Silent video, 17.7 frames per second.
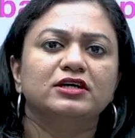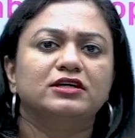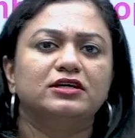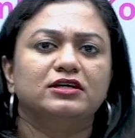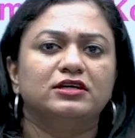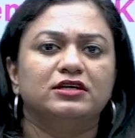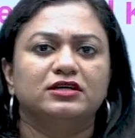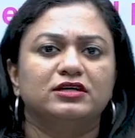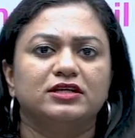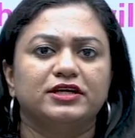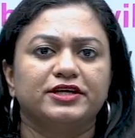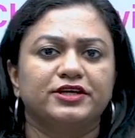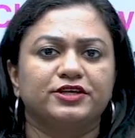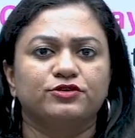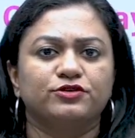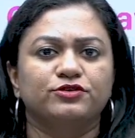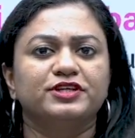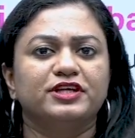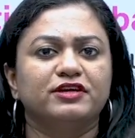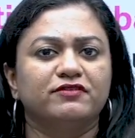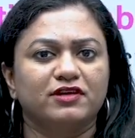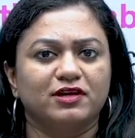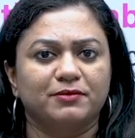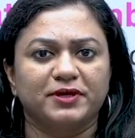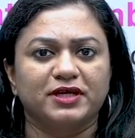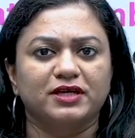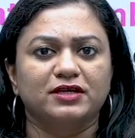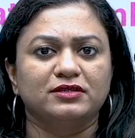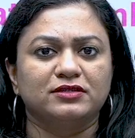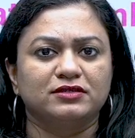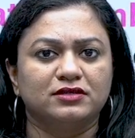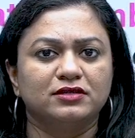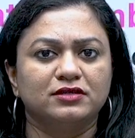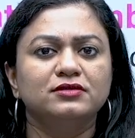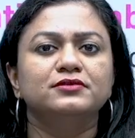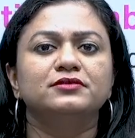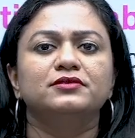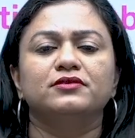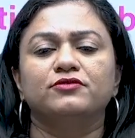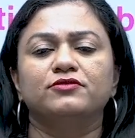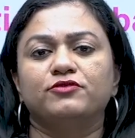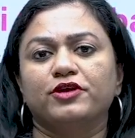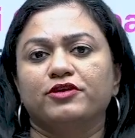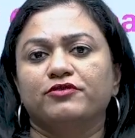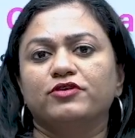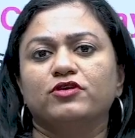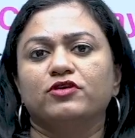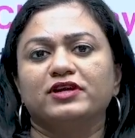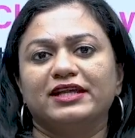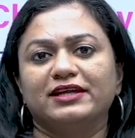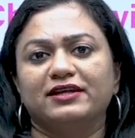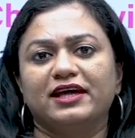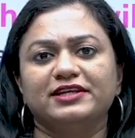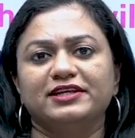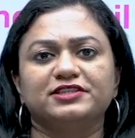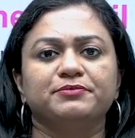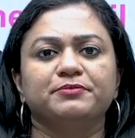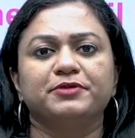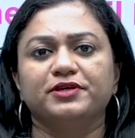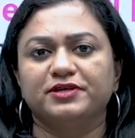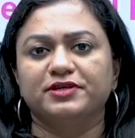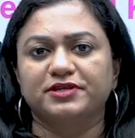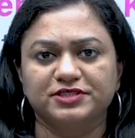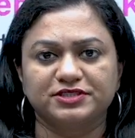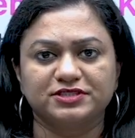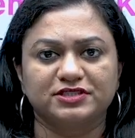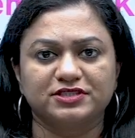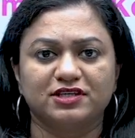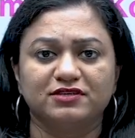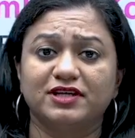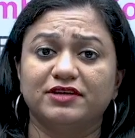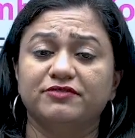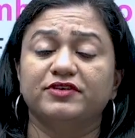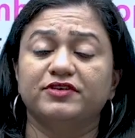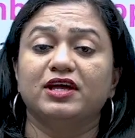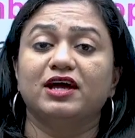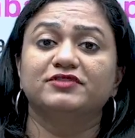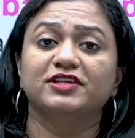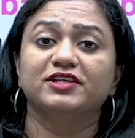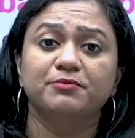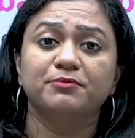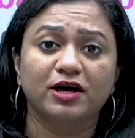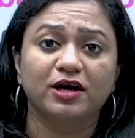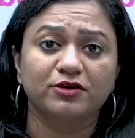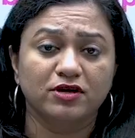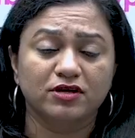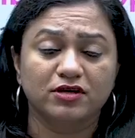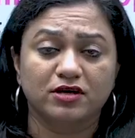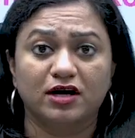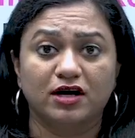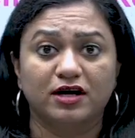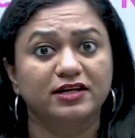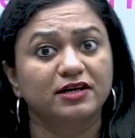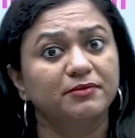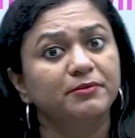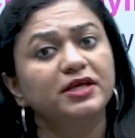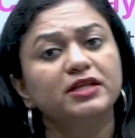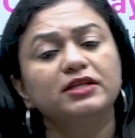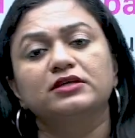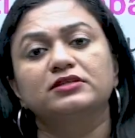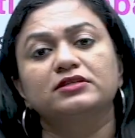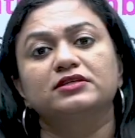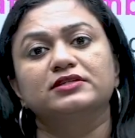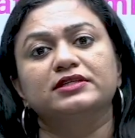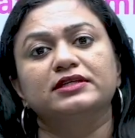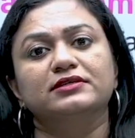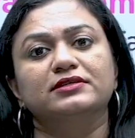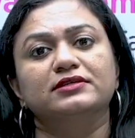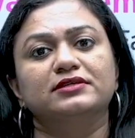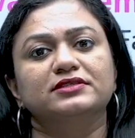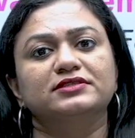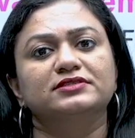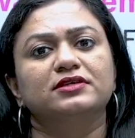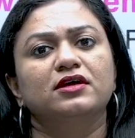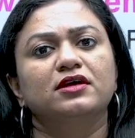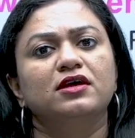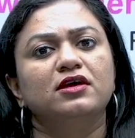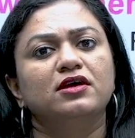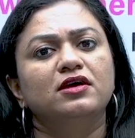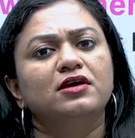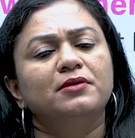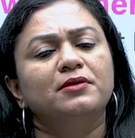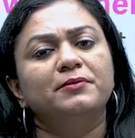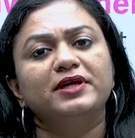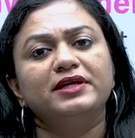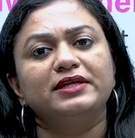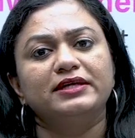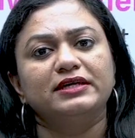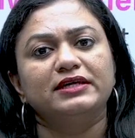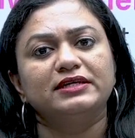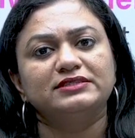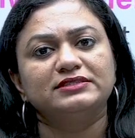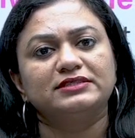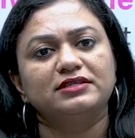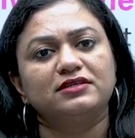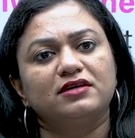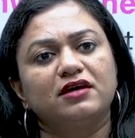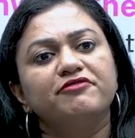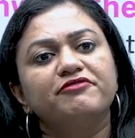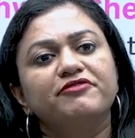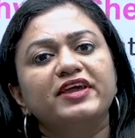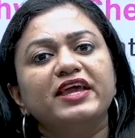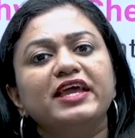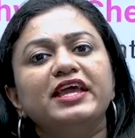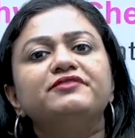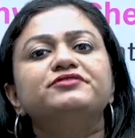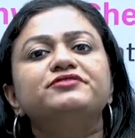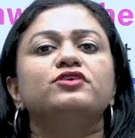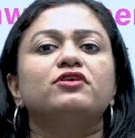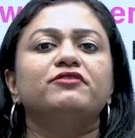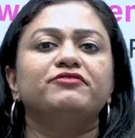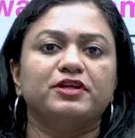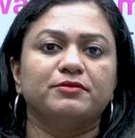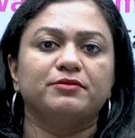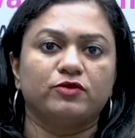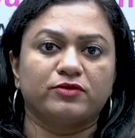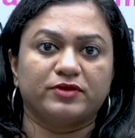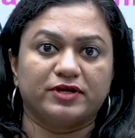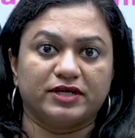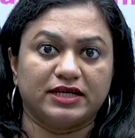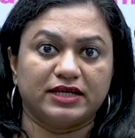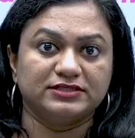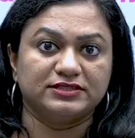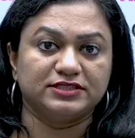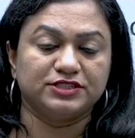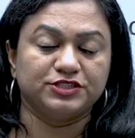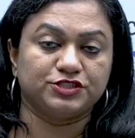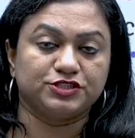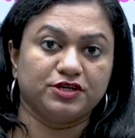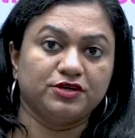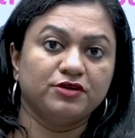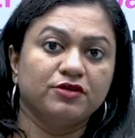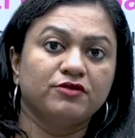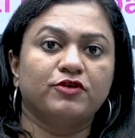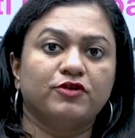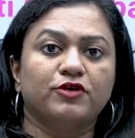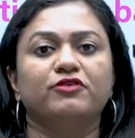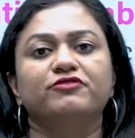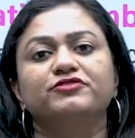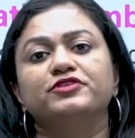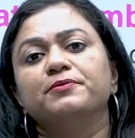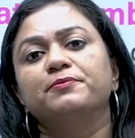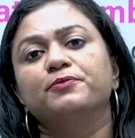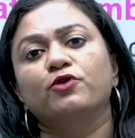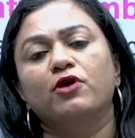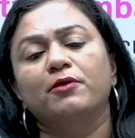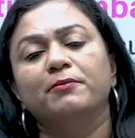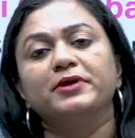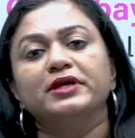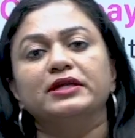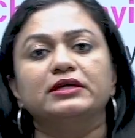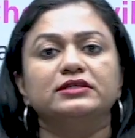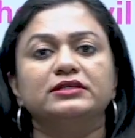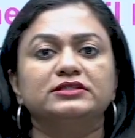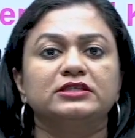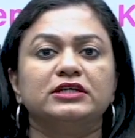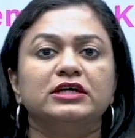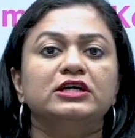developing in the what we call enlightened period itself. Then we have the Immanuel Kant and many other thinkers. But yes, there are waves of democratization. One of the prominent